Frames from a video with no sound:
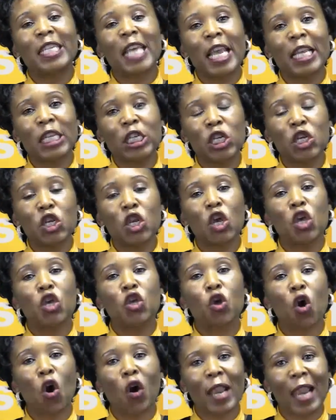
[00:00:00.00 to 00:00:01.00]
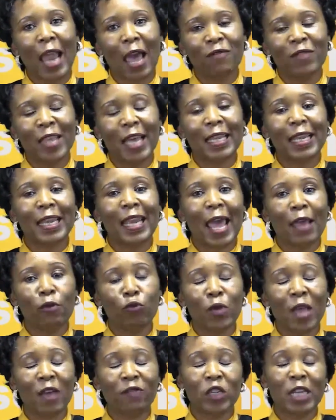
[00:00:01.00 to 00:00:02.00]
changing your life that
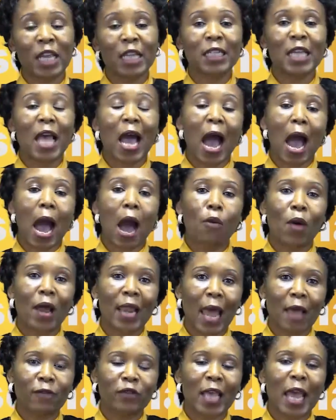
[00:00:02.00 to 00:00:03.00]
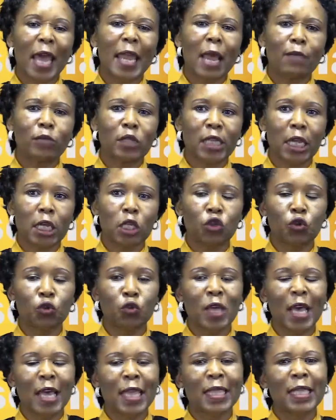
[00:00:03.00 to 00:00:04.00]
like we have changed our lives. And I'm saying to
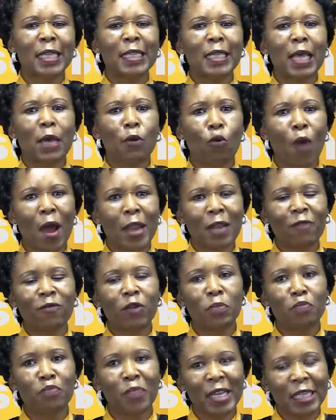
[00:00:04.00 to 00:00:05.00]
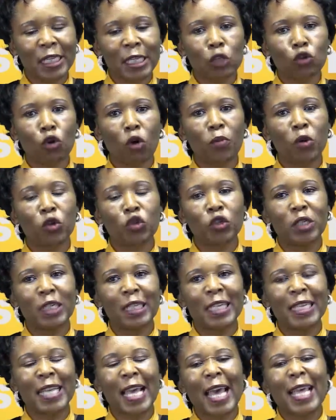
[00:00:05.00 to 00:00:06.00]
you, this is a wonderful business
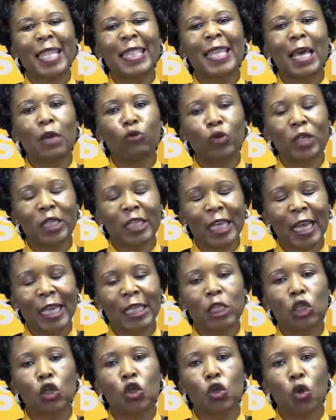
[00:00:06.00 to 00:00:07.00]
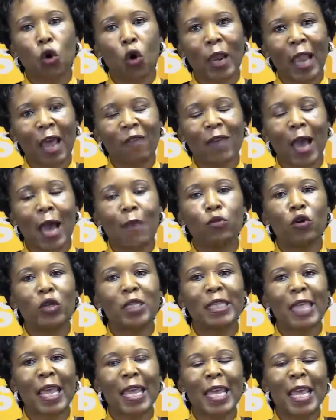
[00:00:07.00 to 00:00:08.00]
opportunity that will change your life. I'm
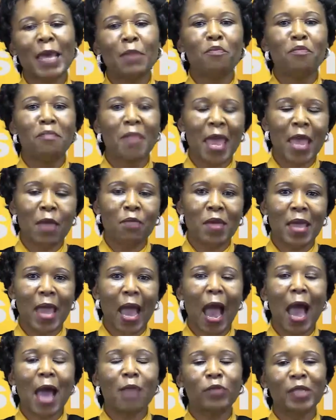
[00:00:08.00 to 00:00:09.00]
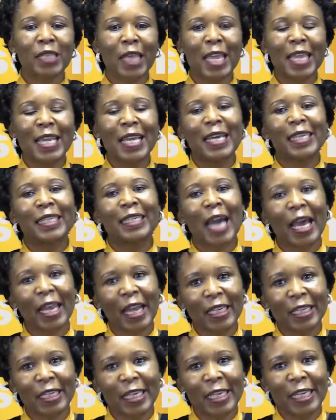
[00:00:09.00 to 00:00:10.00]
not saying maybe, I'm saying
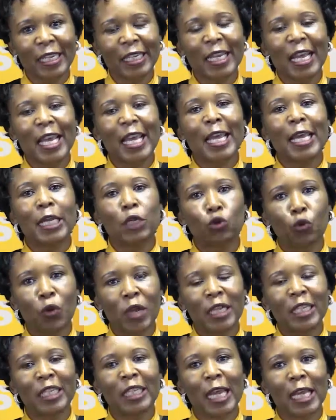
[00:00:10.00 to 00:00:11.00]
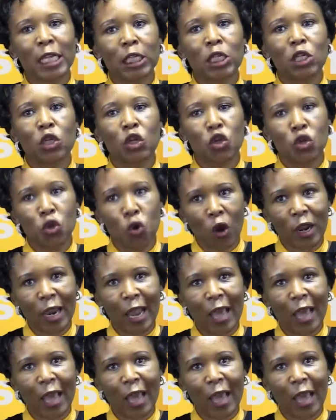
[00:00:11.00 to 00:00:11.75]
guaranteed it will change your